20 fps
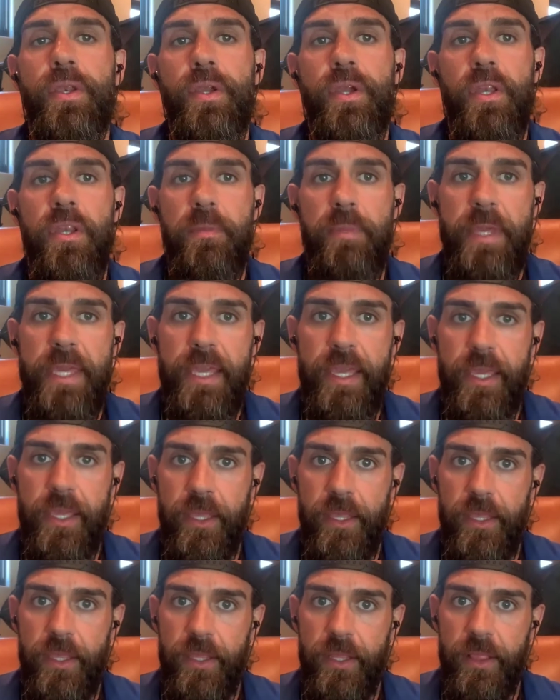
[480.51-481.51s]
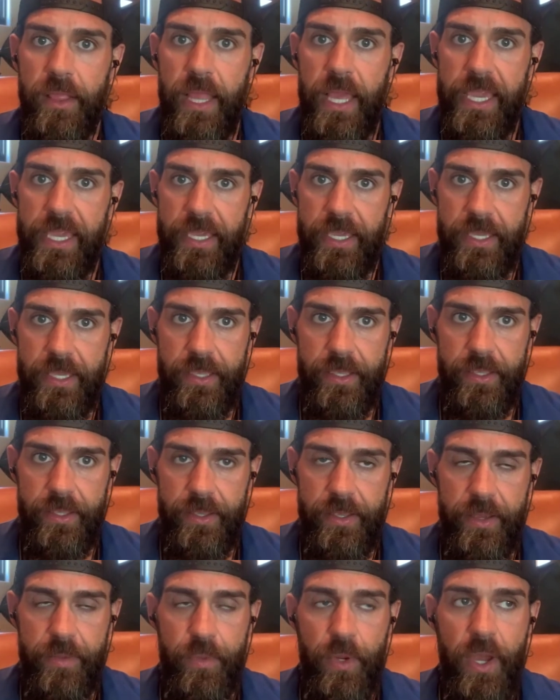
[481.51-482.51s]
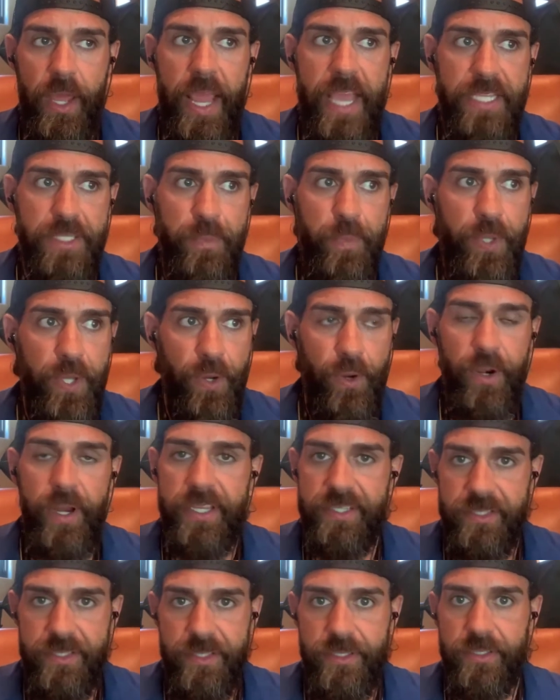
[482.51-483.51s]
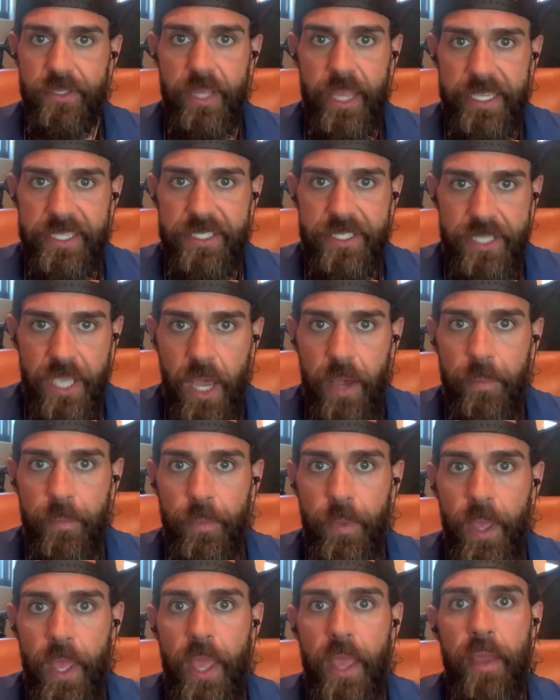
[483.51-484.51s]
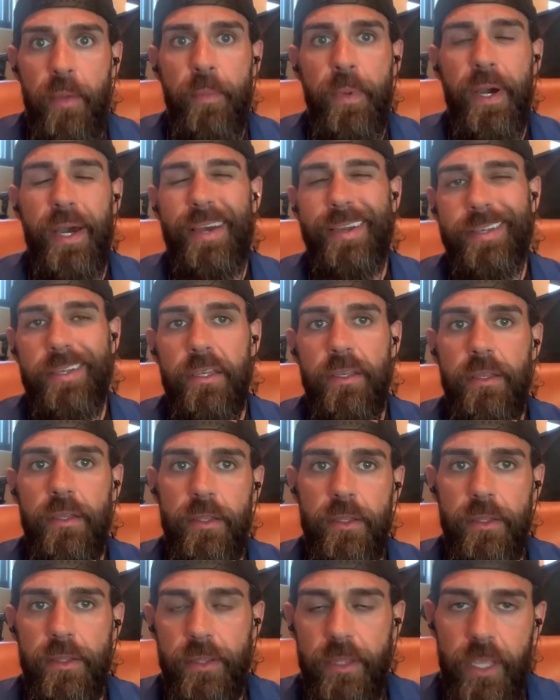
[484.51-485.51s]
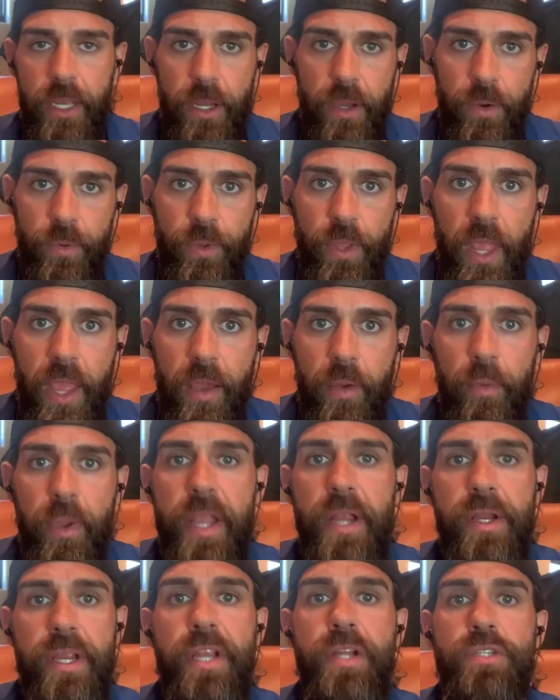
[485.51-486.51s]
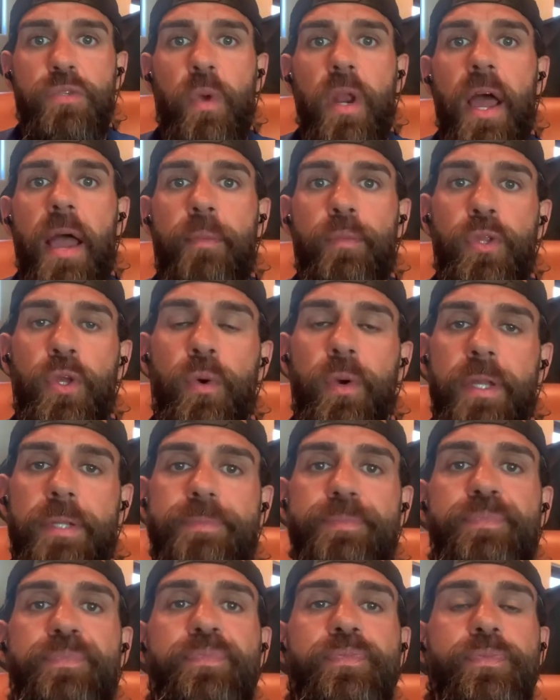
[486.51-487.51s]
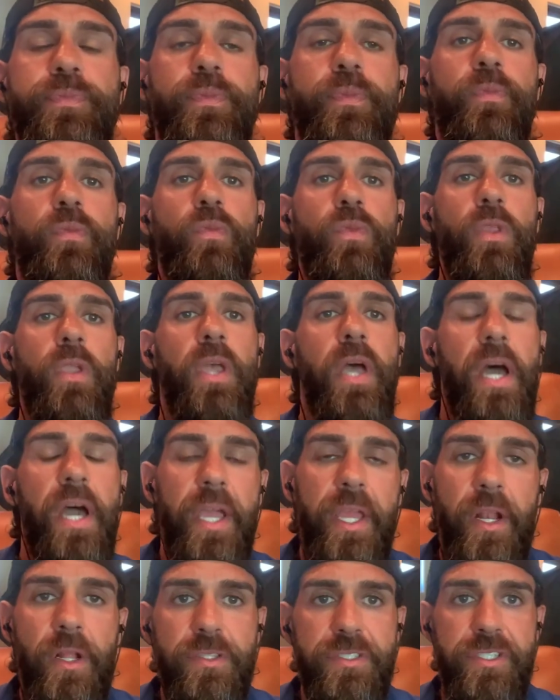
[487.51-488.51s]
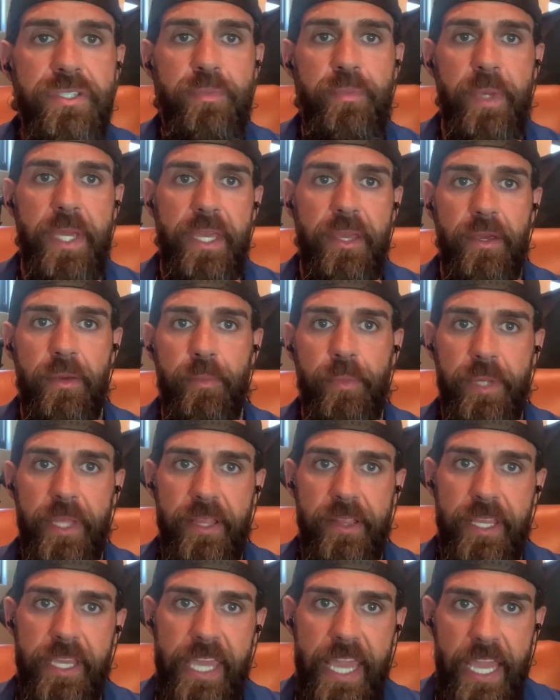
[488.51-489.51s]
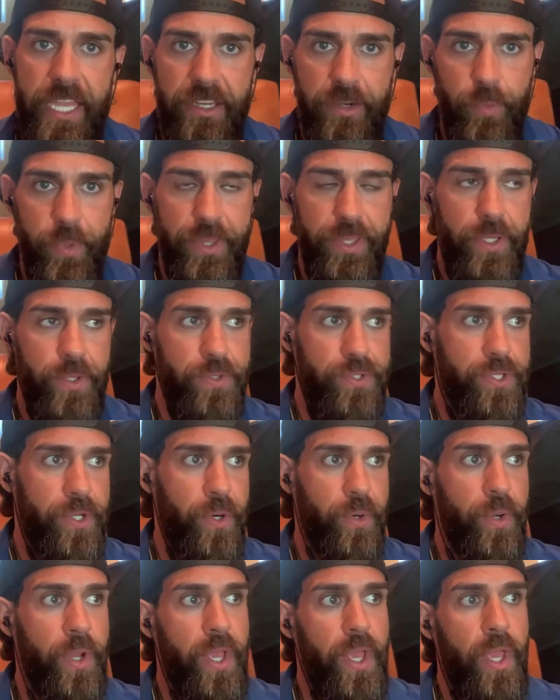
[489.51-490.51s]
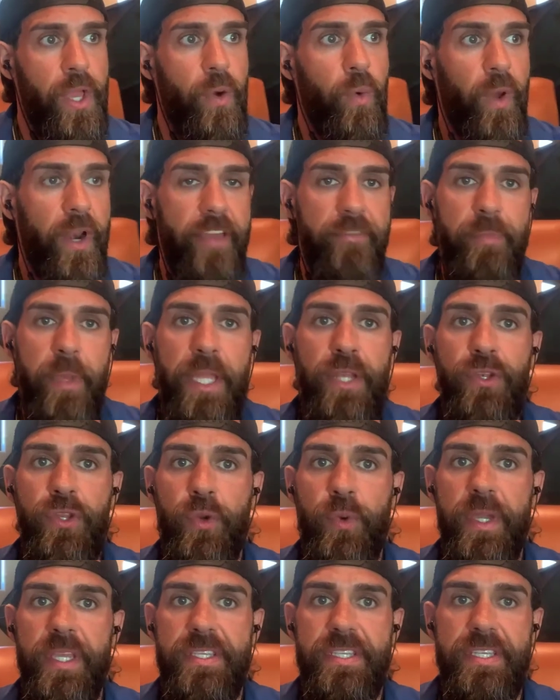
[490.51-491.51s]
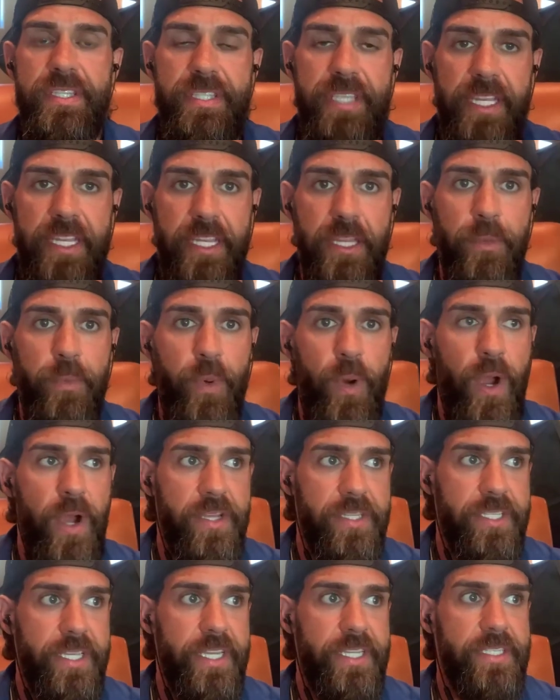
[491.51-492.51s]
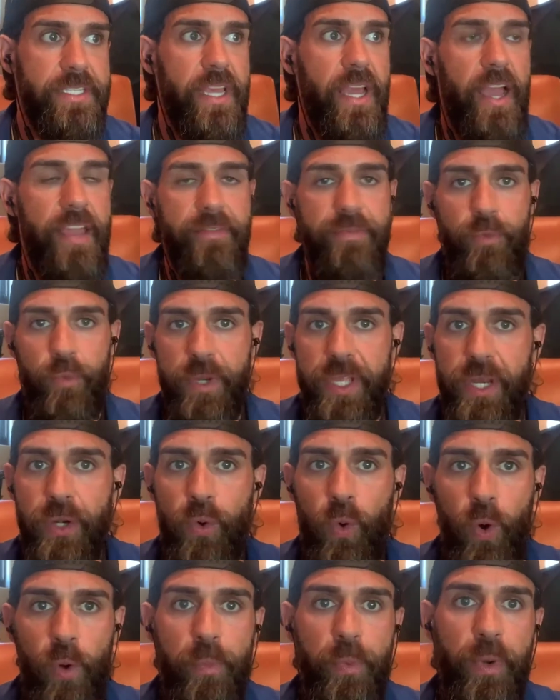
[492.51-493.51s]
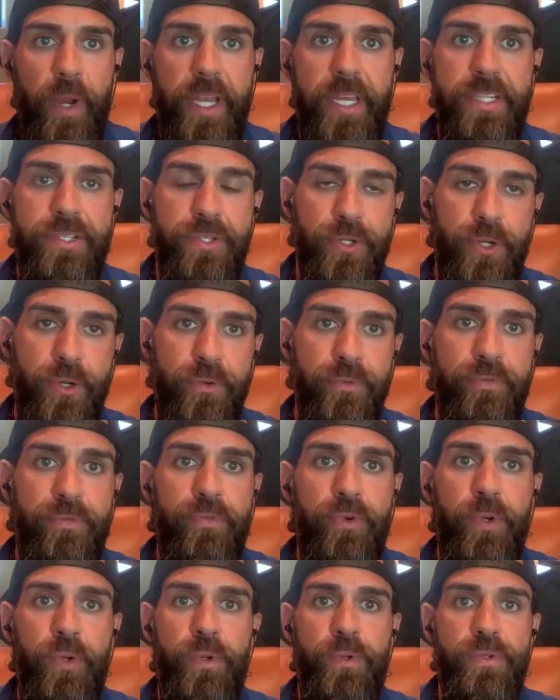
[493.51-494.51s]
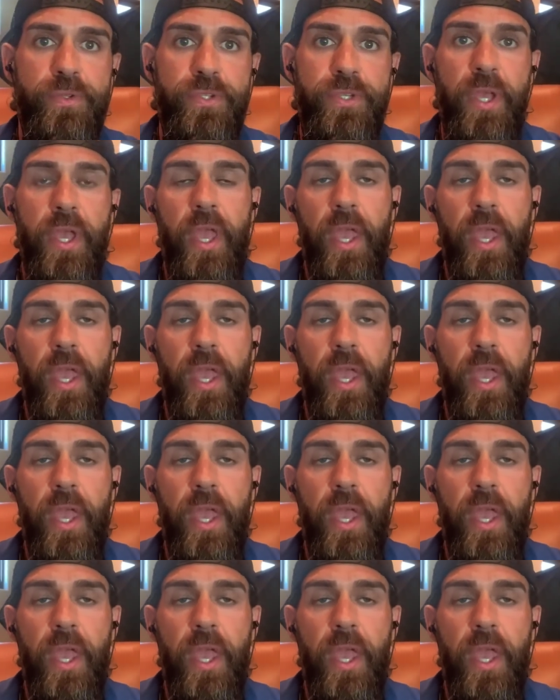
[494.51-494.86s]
going to be I'm not as pure as some, but here's what I'm doing. And I'll just be completely candid with you. So what I've been doing since I did the process, I've reincorporated certain foods